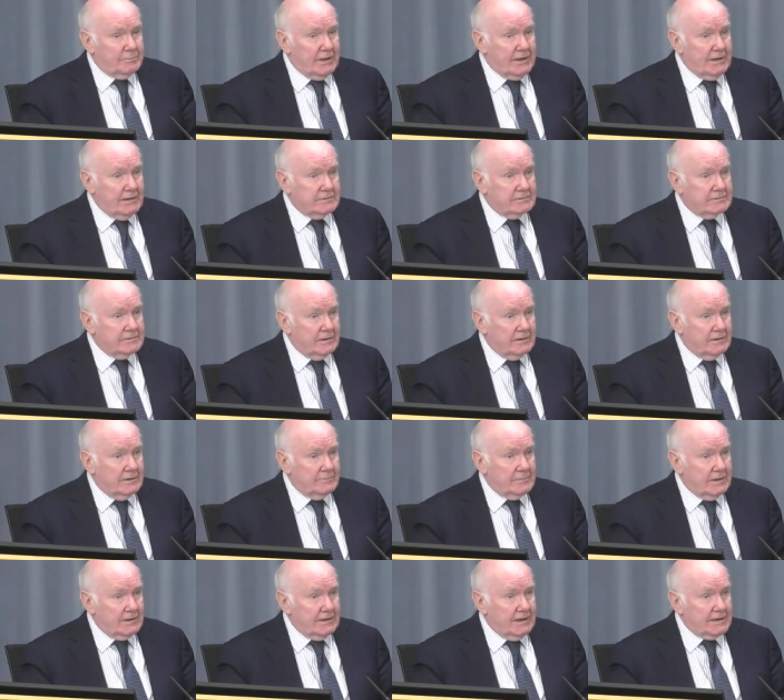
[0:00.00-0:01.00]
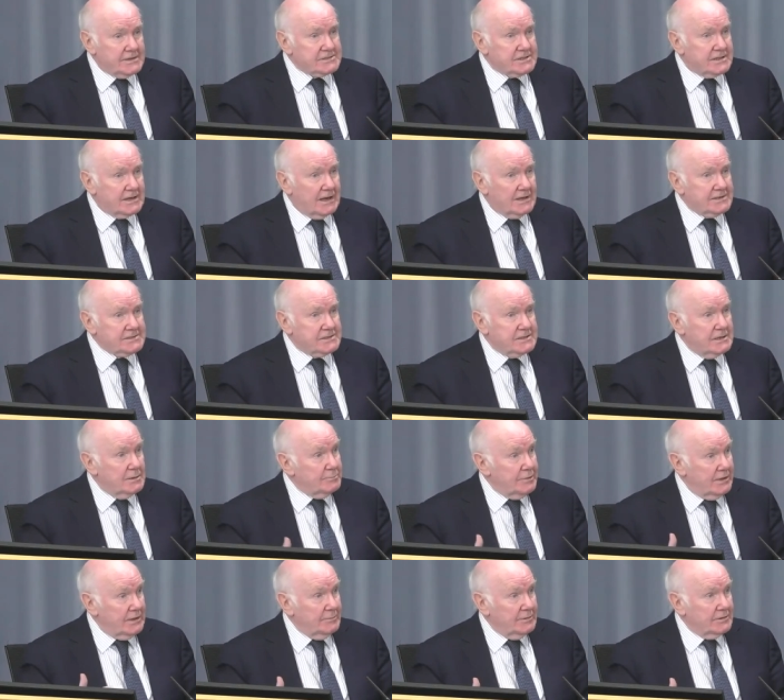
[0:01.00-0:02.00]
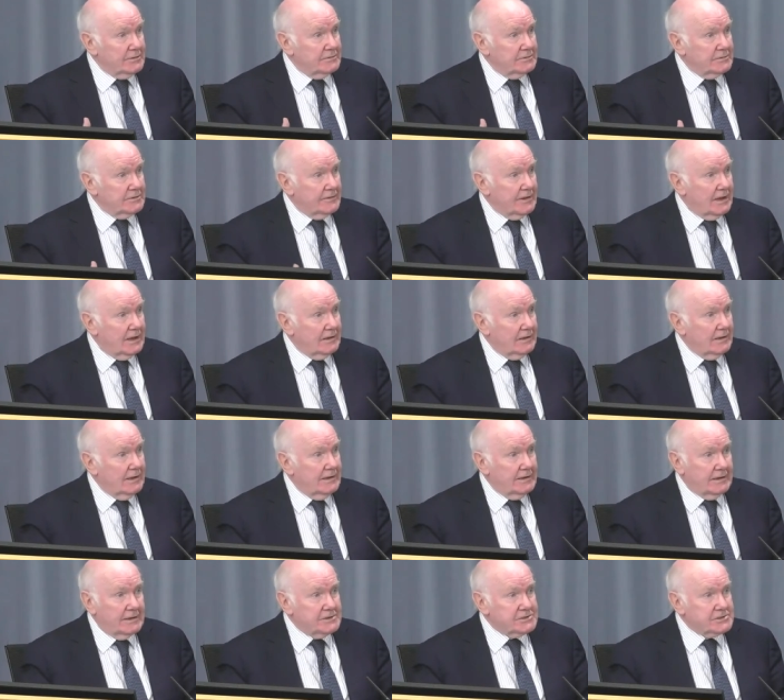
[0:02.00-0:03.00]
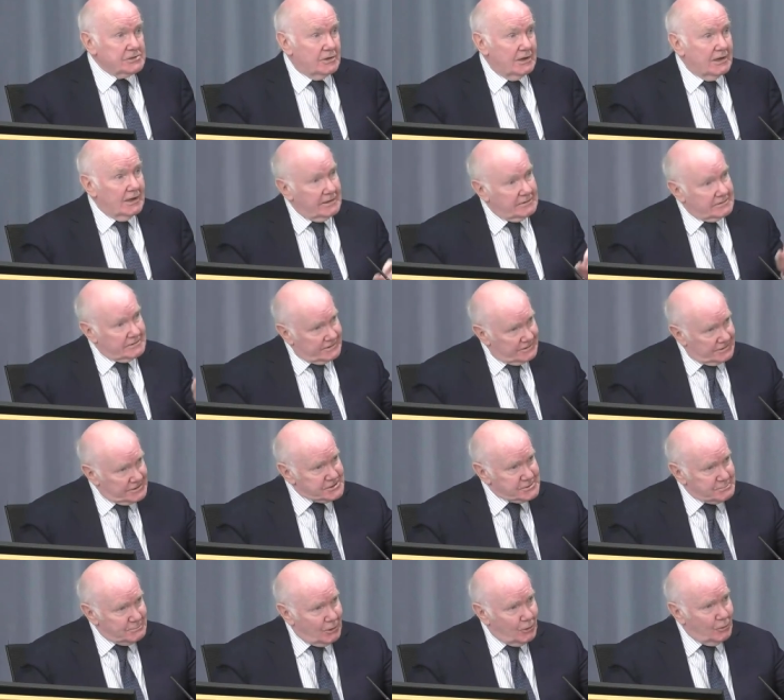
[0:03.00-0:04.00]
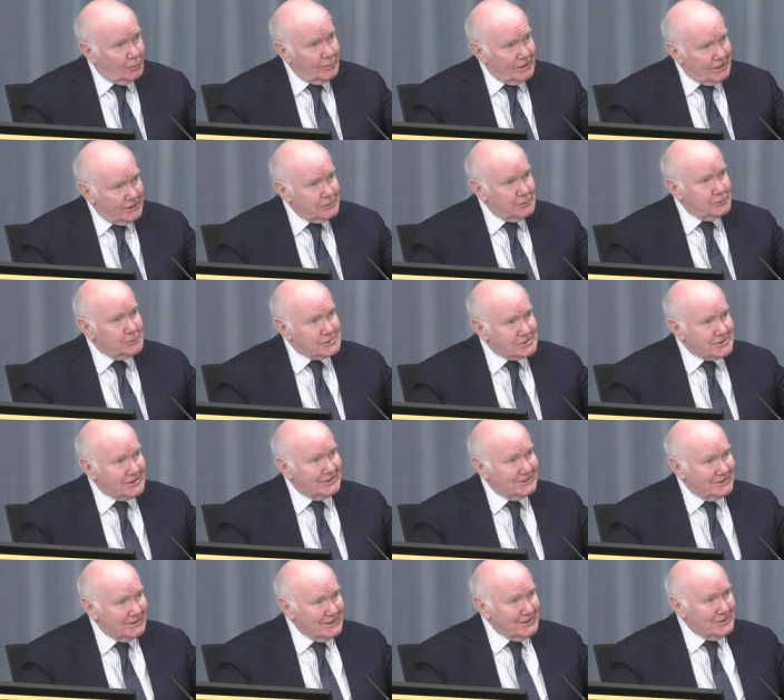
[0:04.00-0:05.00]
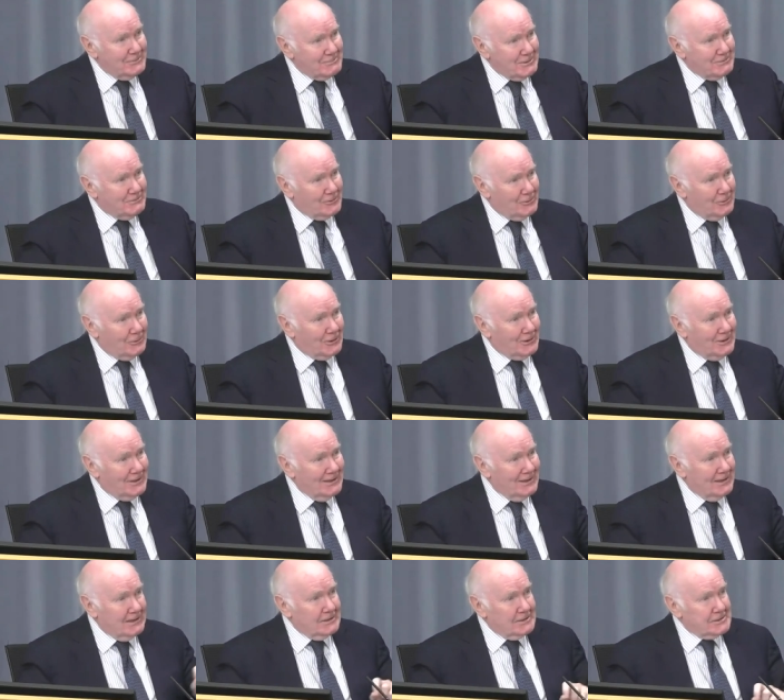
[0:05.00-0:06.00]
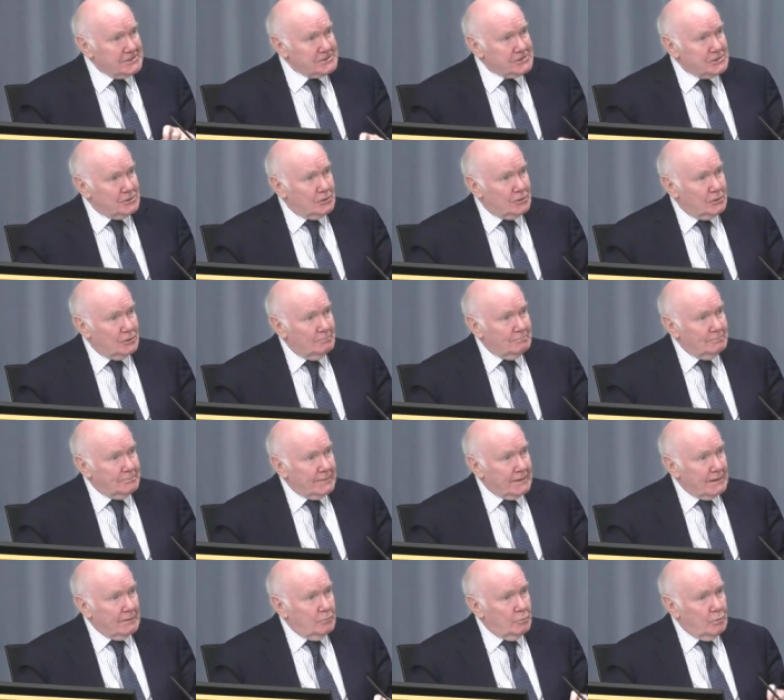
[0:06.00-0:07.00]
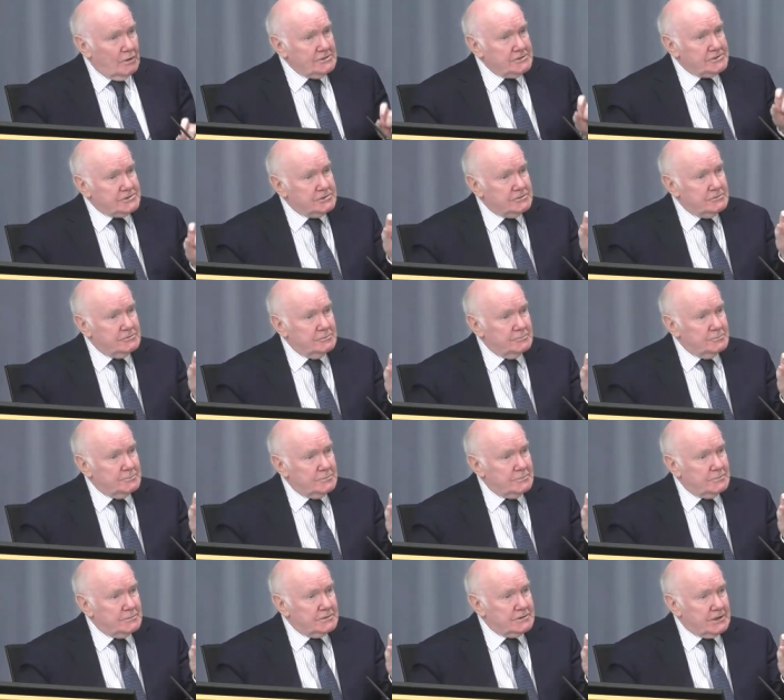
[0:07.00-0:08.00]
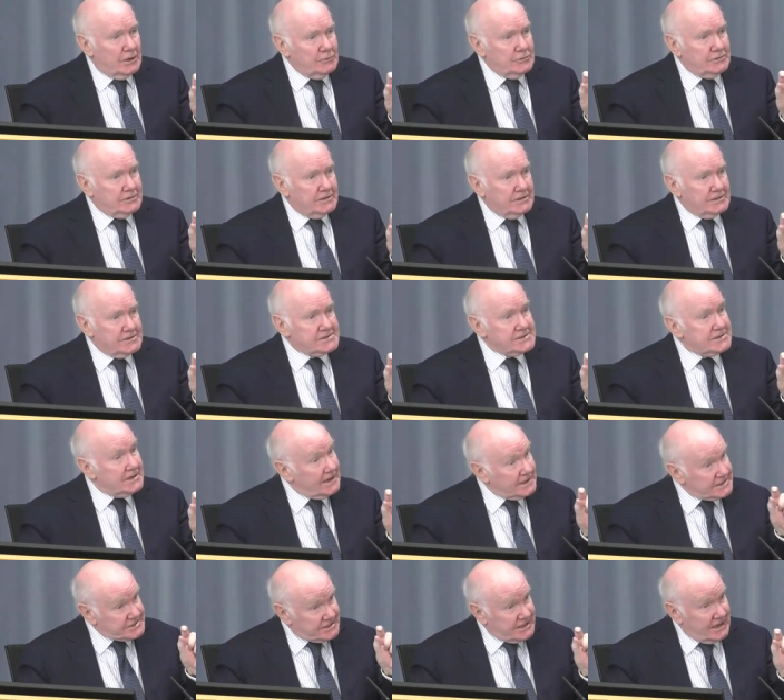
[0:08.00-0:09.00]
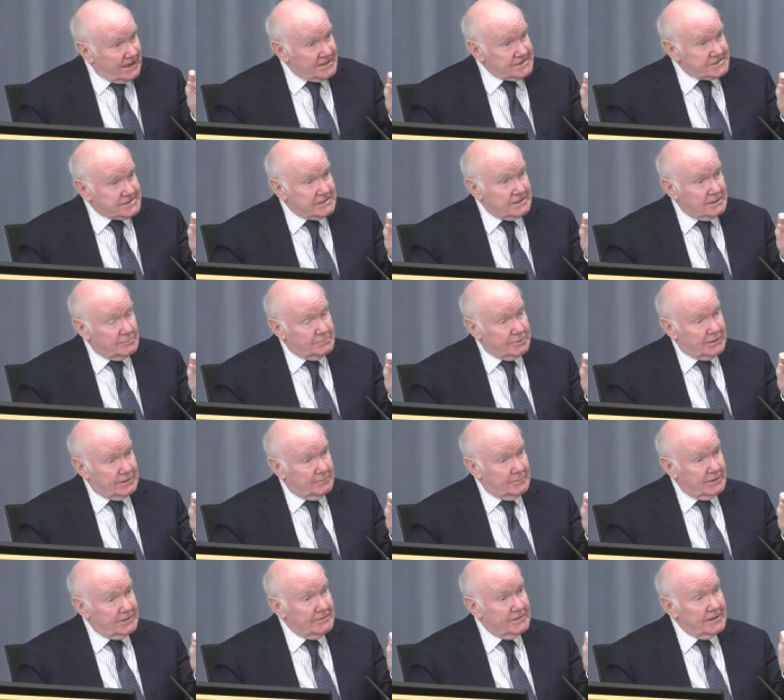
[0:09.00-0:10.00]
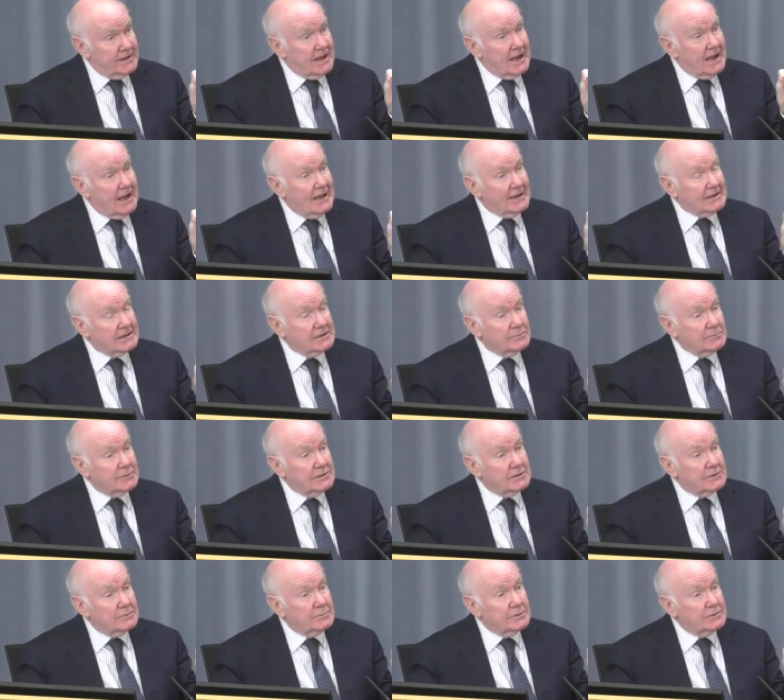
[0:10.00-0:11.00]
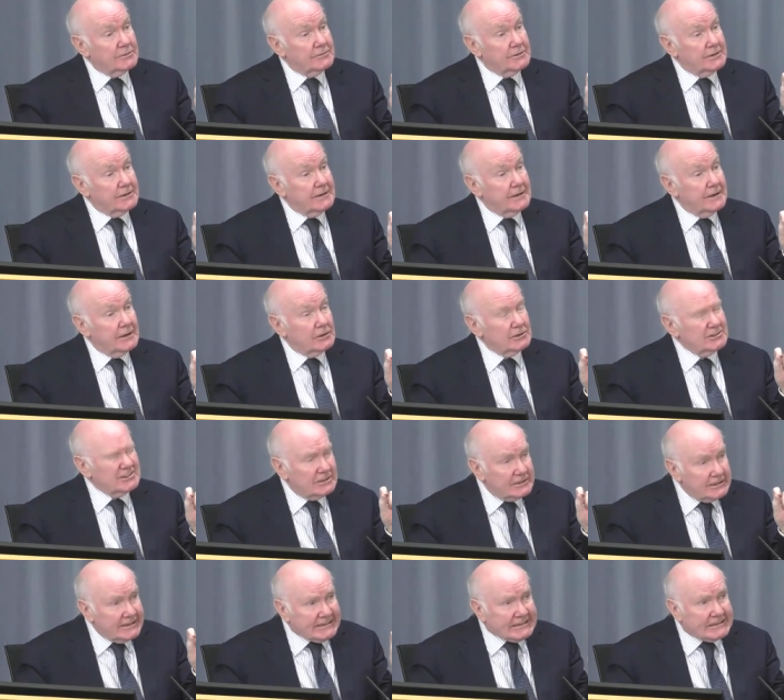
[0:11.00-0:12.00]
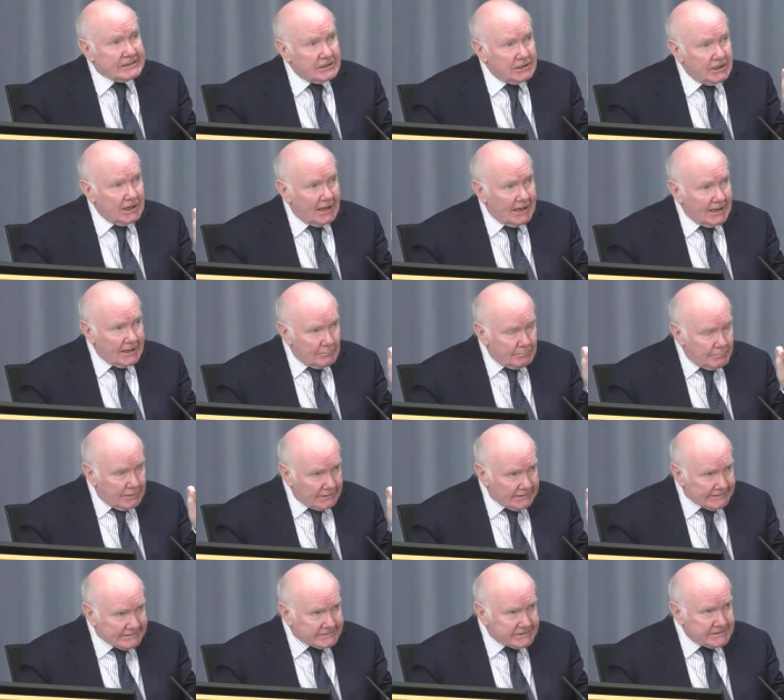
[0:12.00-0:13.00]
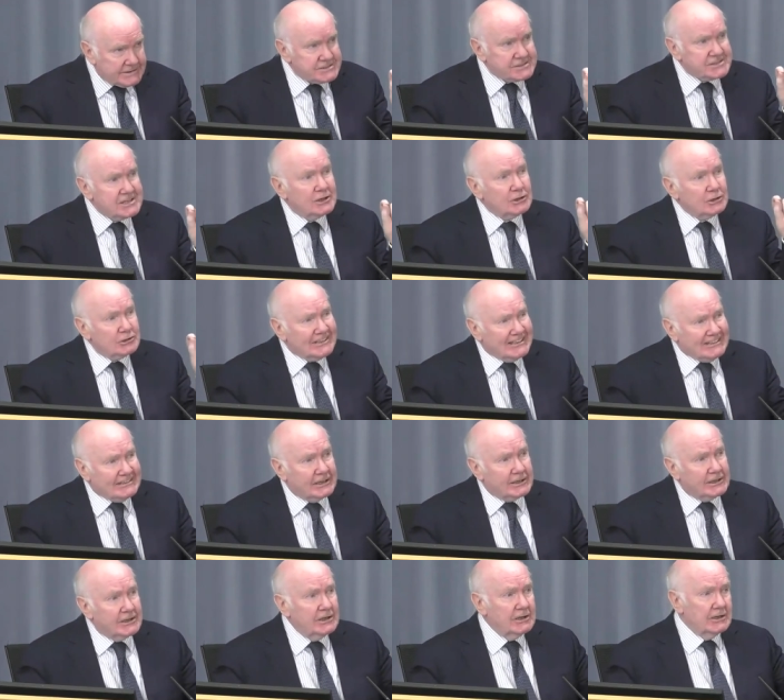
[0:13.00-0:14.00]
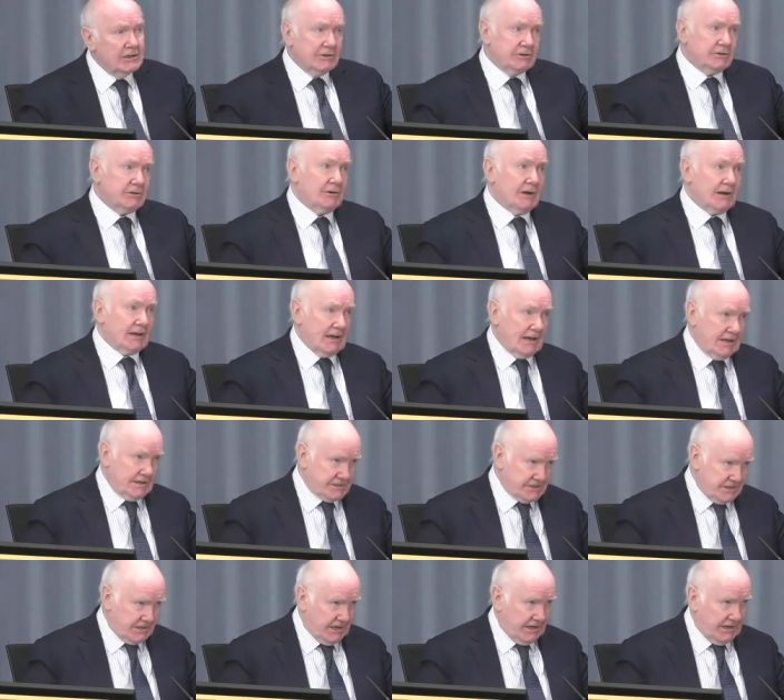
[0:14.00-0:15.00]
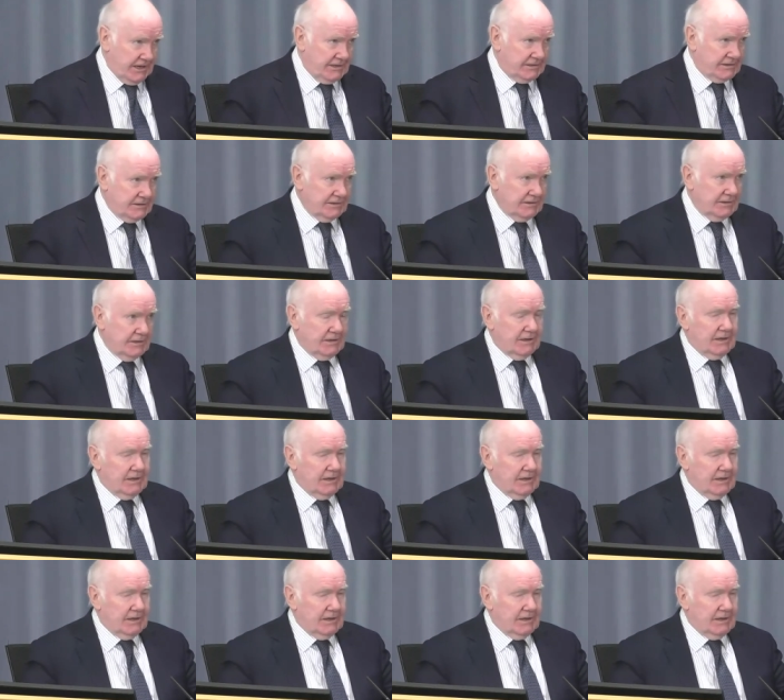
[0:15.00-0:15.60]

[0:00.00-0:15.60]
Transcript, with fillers: paid uh, an ex gratia payment to that lady. So I would in a small way, used it before. So once you countenance an ex gratia payment, the argument about the legal liabilities leading to a cascade